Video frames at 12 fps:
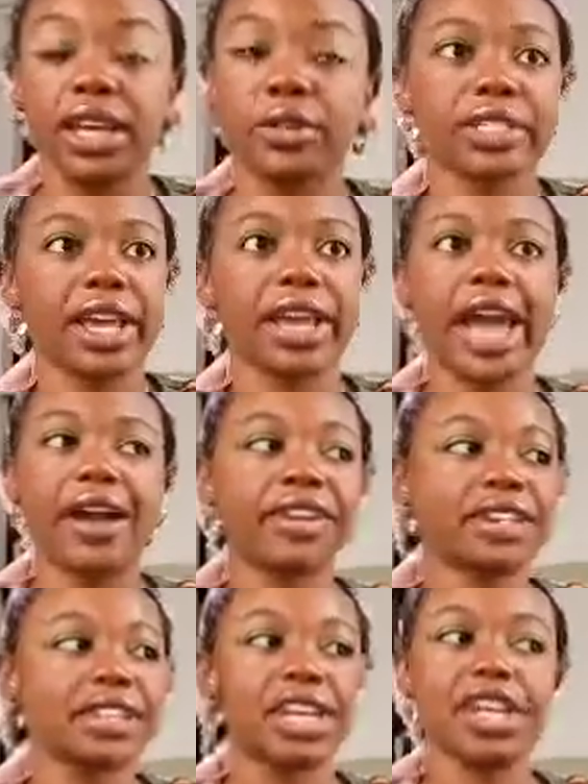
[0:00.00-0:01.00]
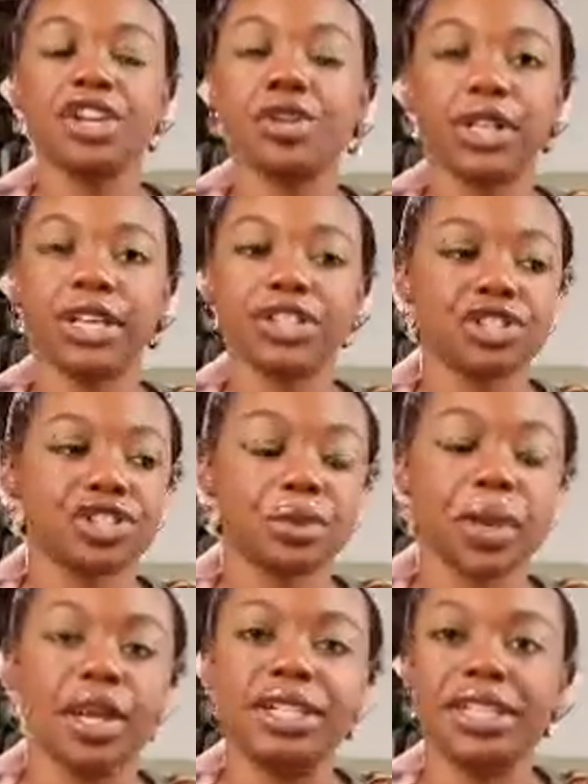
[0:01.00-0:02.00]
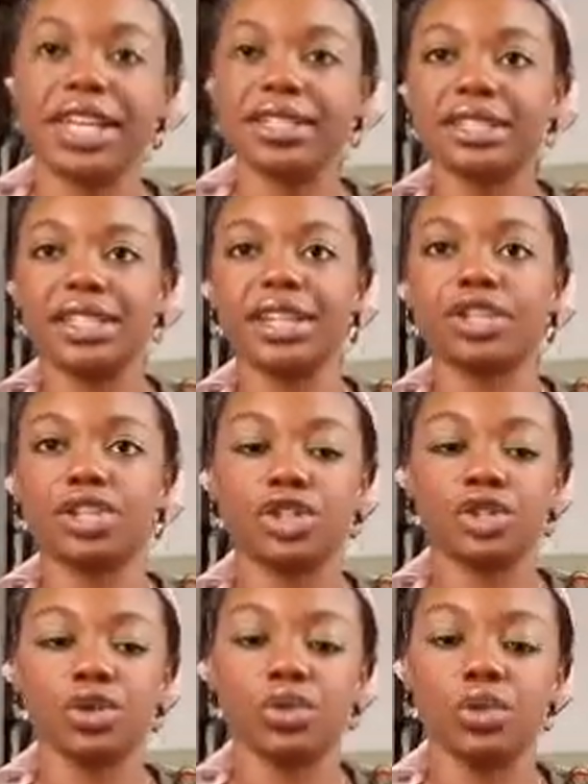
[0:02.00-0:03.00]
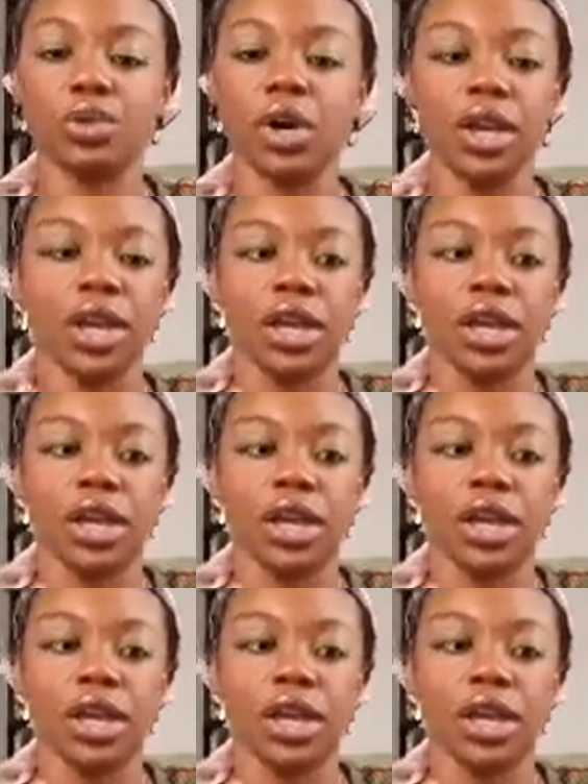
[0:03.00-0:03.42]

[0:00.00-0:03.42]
It was like having a 10-year relationship condensed into